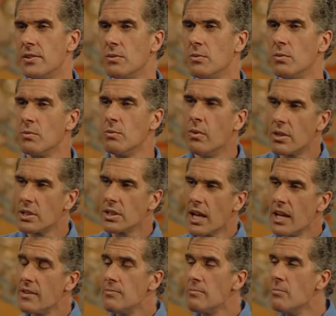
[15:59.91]
What
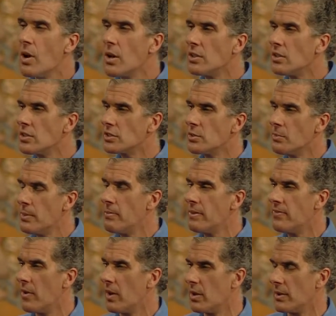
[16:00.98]
kind of model should we be
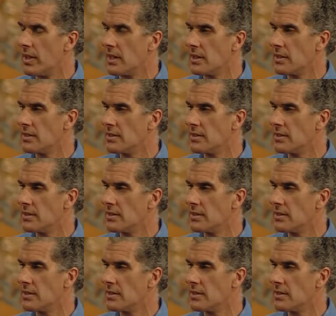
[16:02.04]
following?